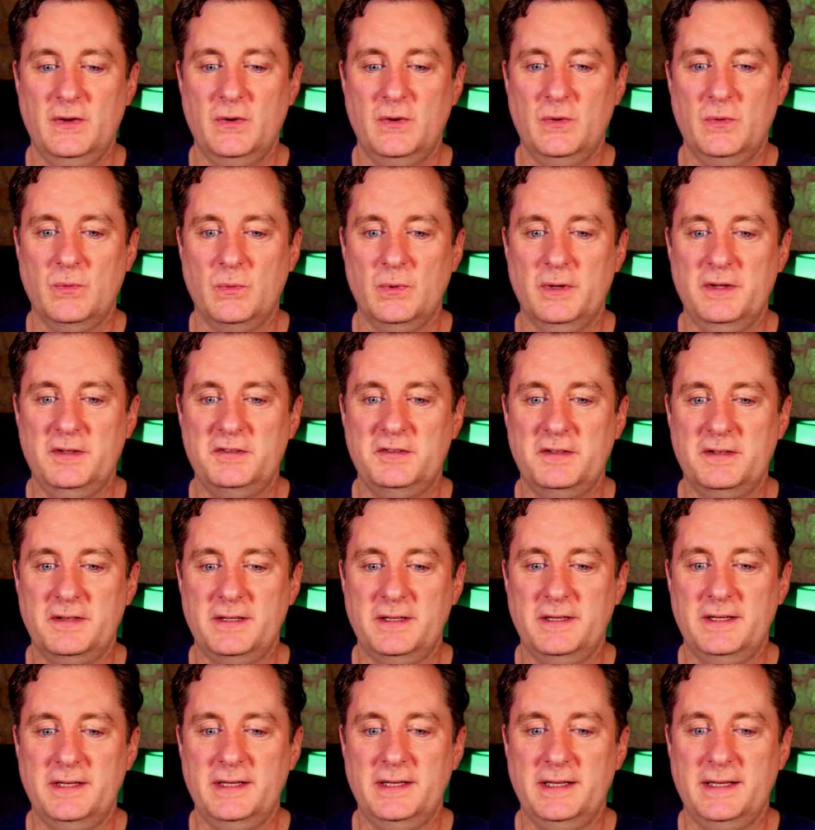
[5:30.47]

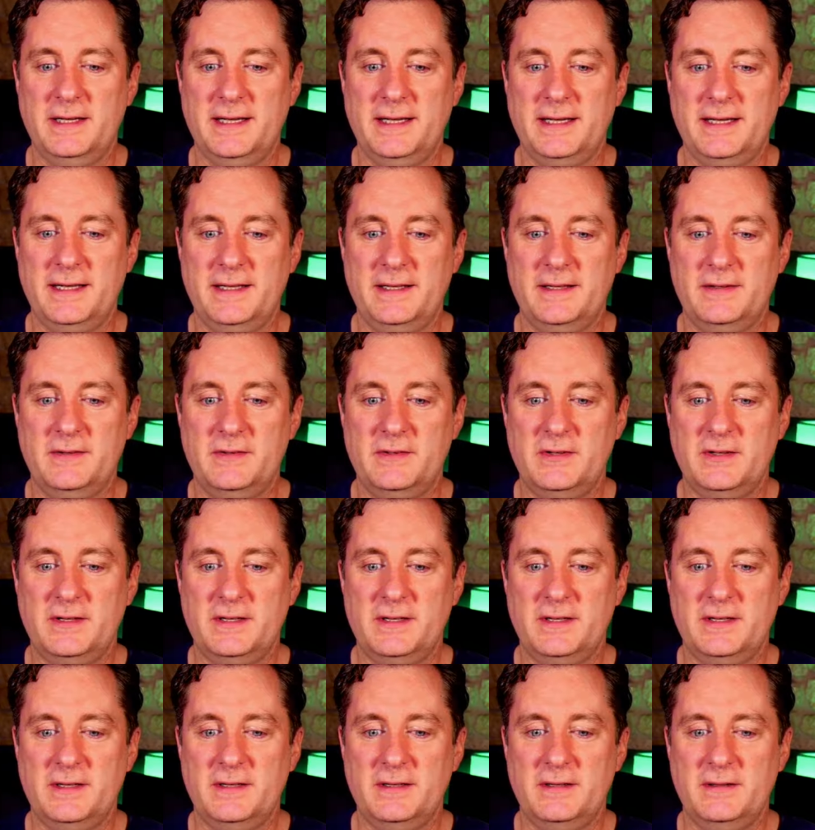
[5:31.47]
recently, and
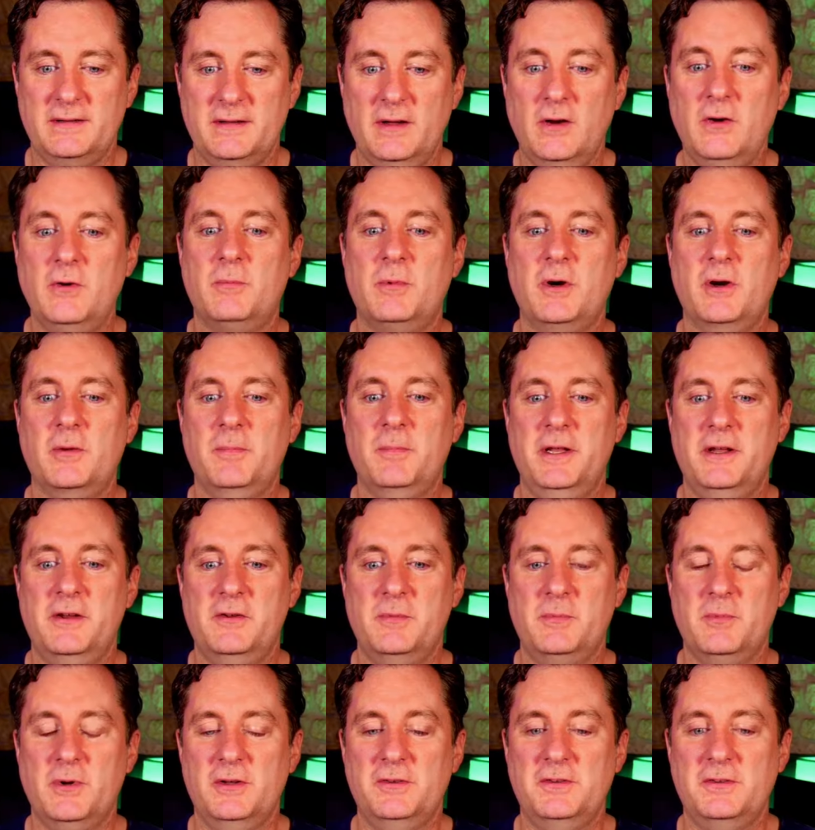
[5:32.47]
oh, Mark made it to
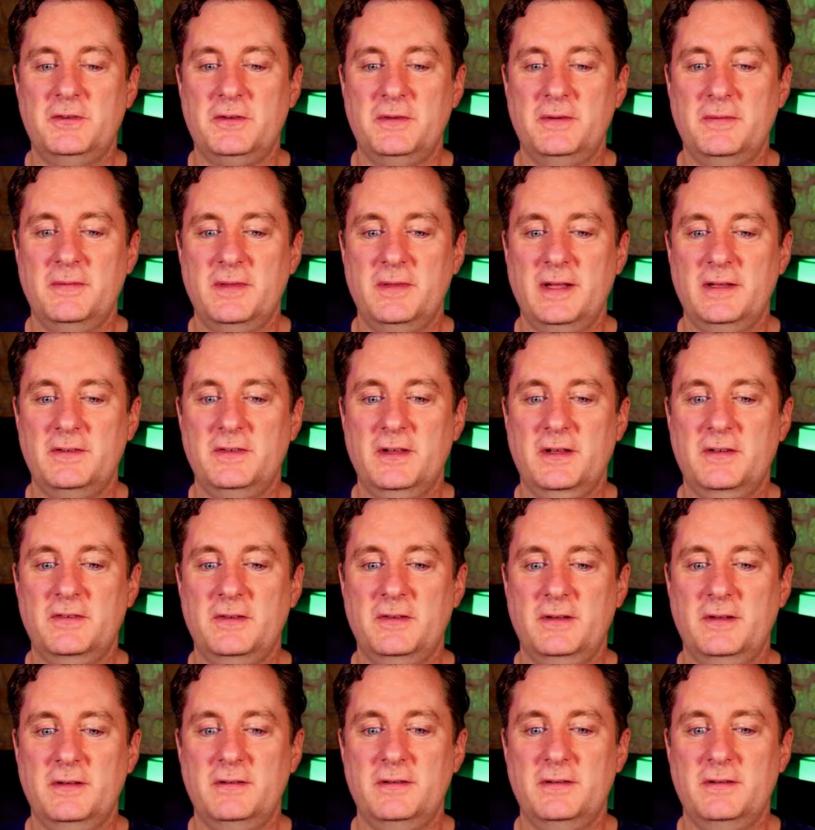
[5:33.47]
Bristol. That's excellent.